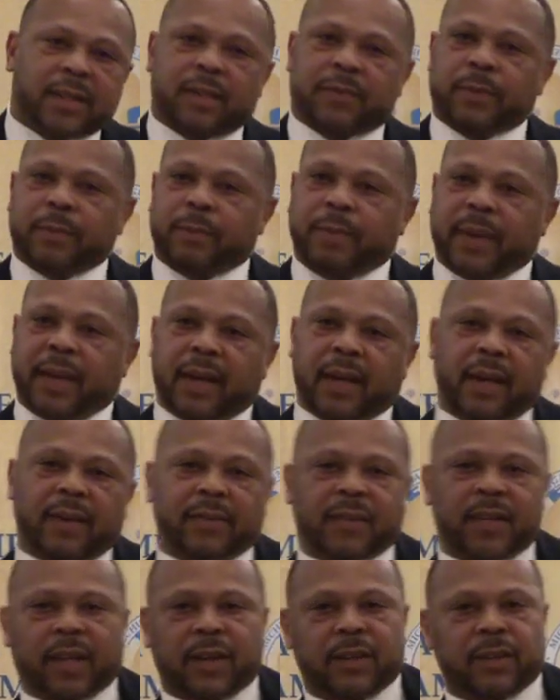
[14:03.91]
help her
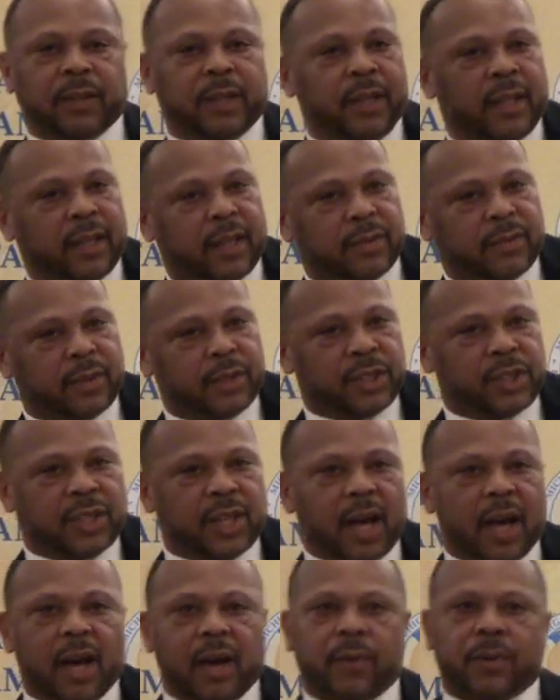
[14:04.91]
bathe, give her a
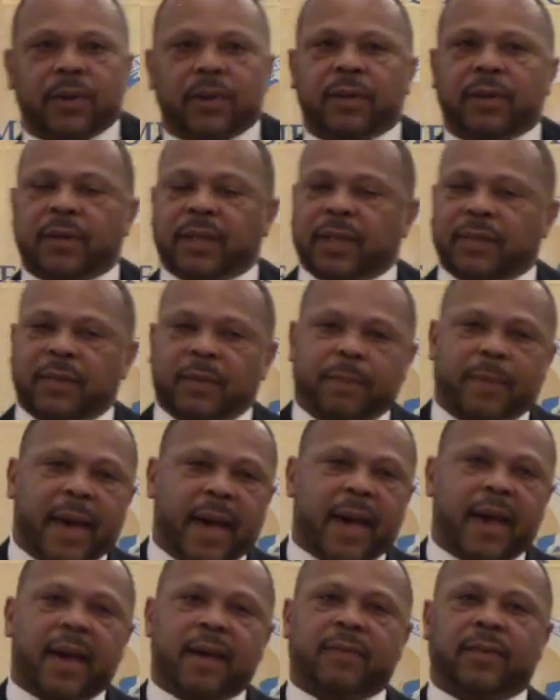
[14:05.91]
shower, give her a
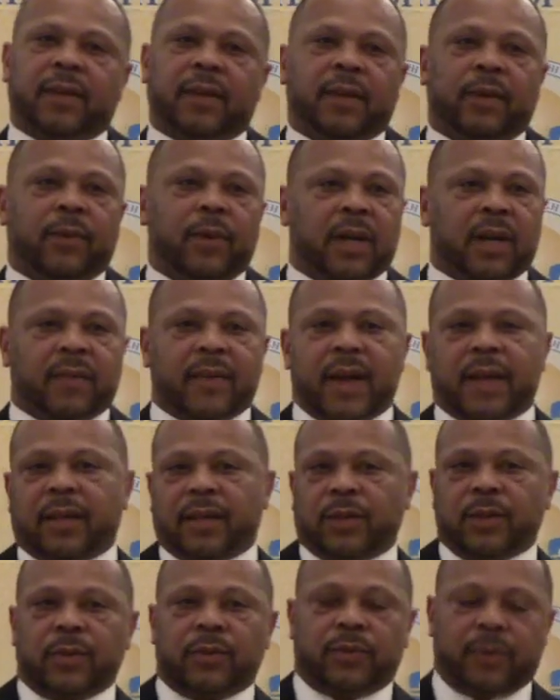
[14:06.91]
bath, whatever I had
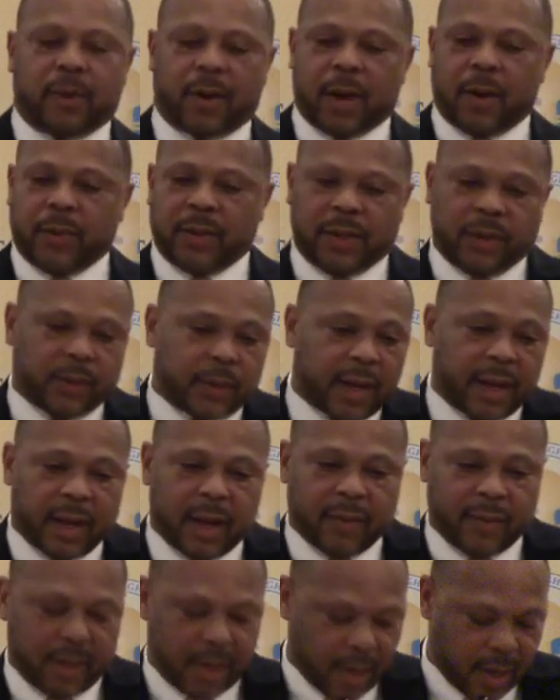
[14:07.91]
to do for her, I would do that
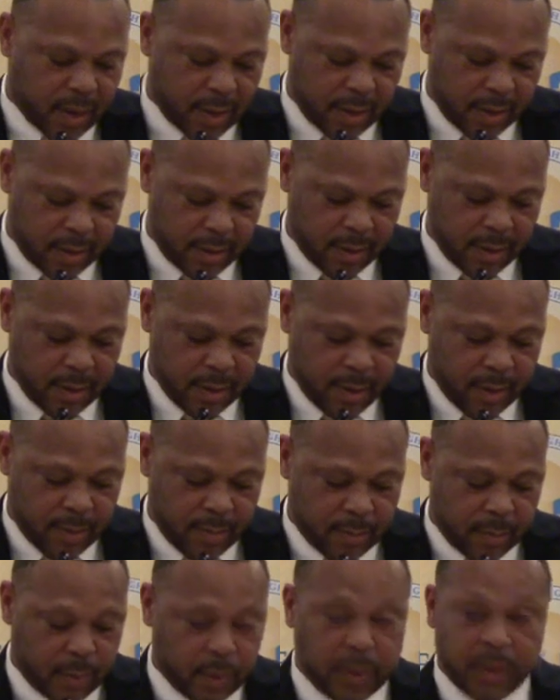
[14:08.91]
every day.
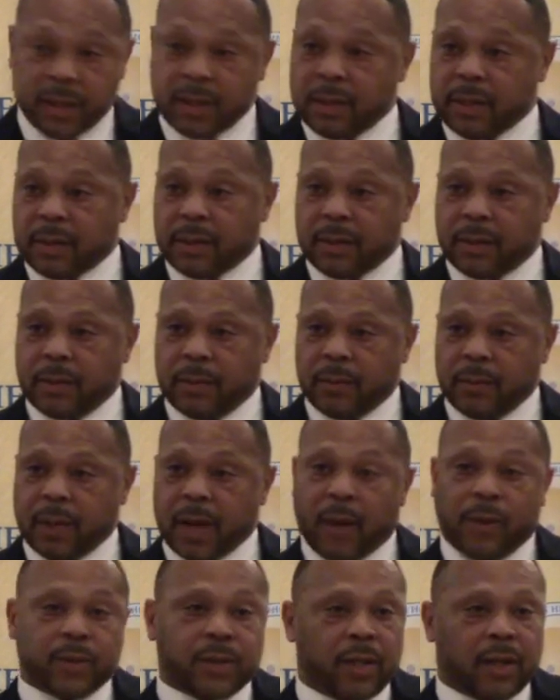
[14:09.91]
What
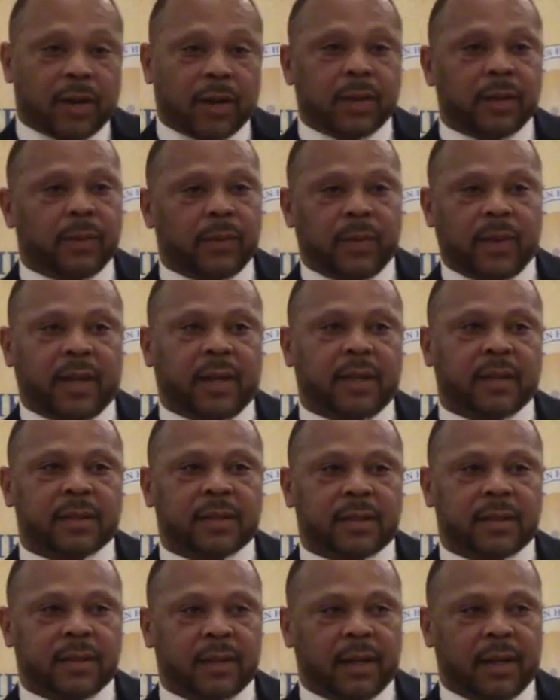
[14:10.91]
I was learning
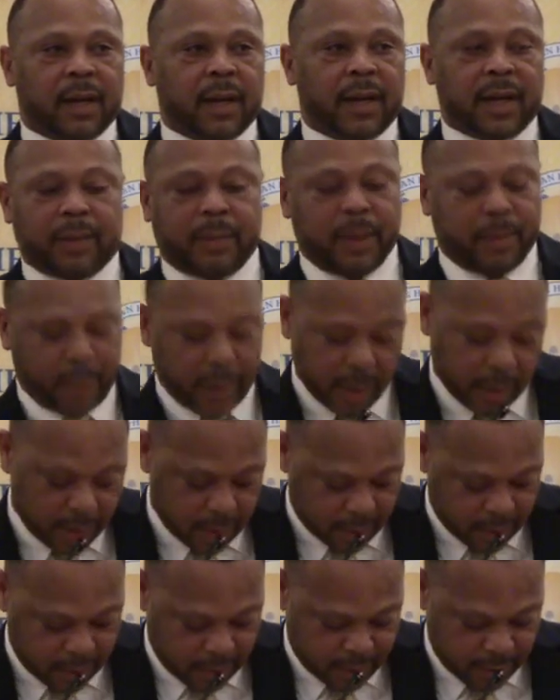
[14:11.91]
was how to be
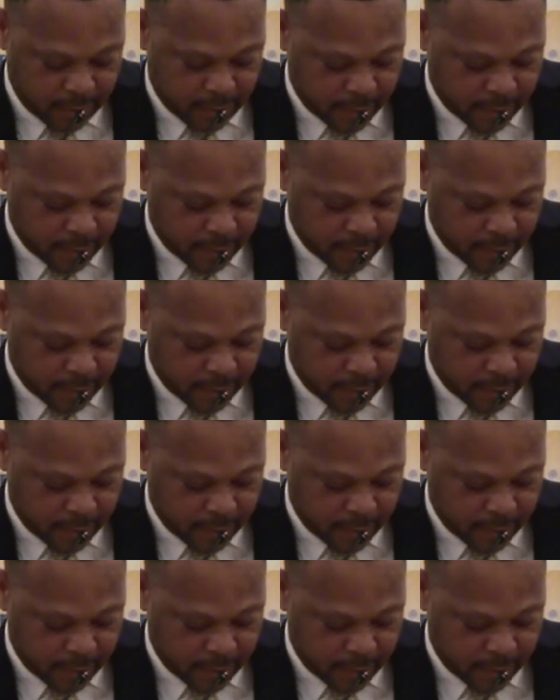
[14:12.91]
patient.